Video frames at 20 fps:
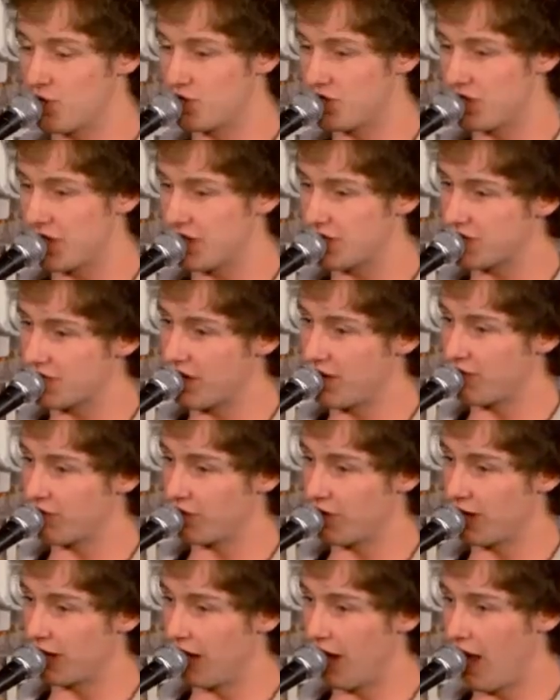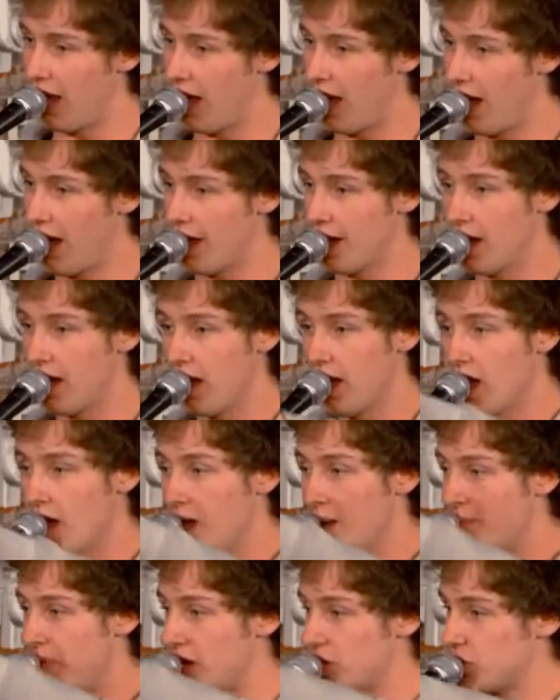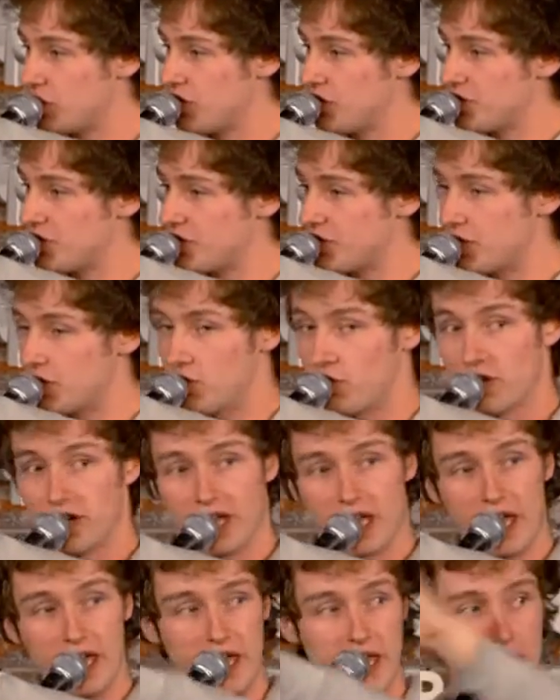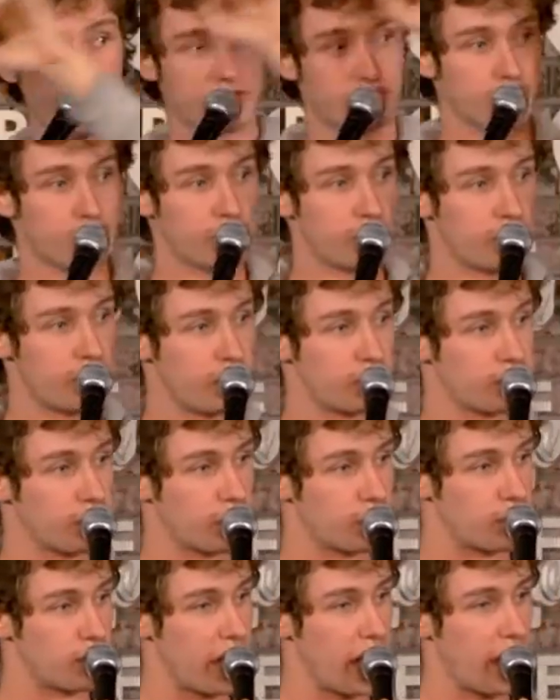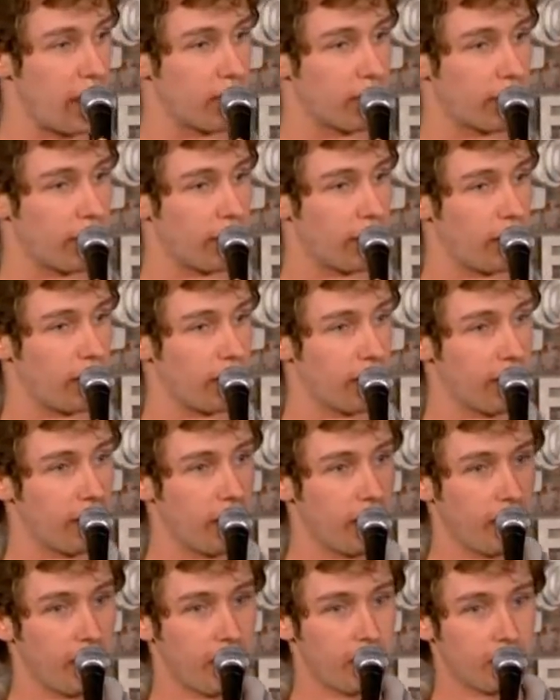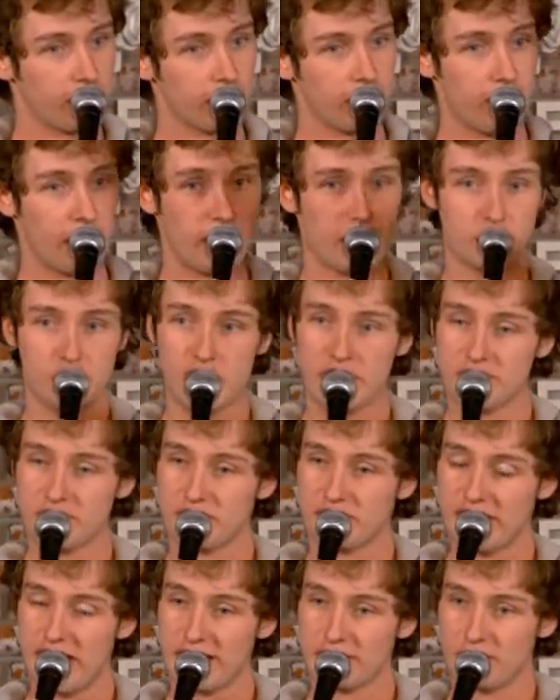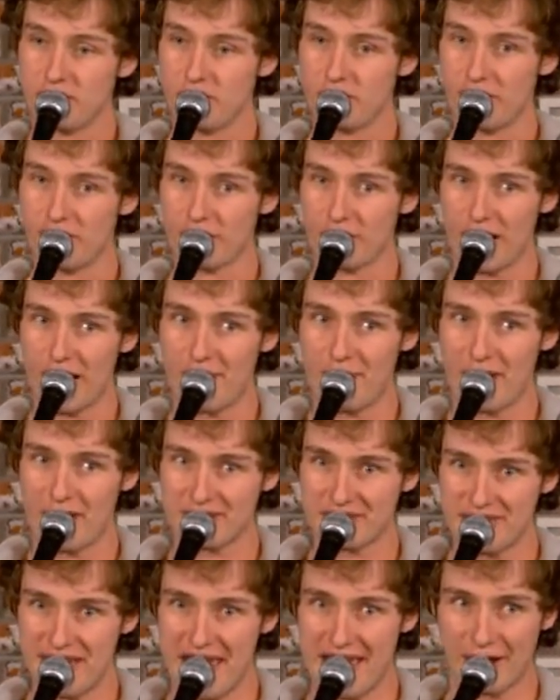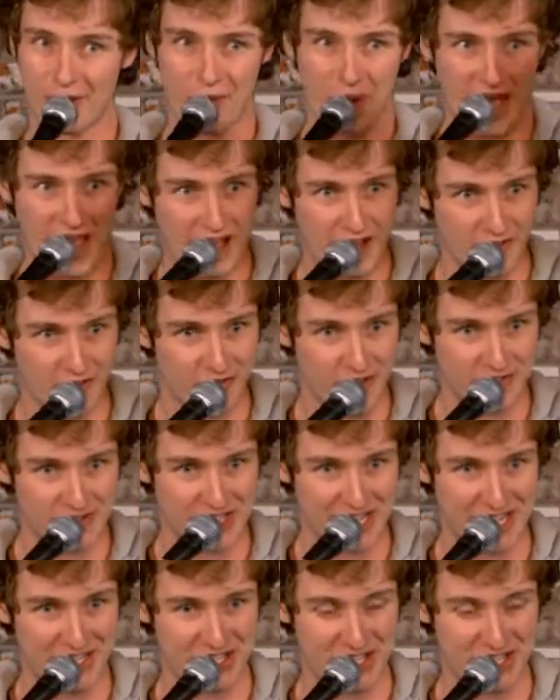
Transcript: of Jesus on the front lawn. Bake Jesus into a cake. There's a Jesus shower curtain. And a Jesus tattooed on grandma's neck. Wow, 15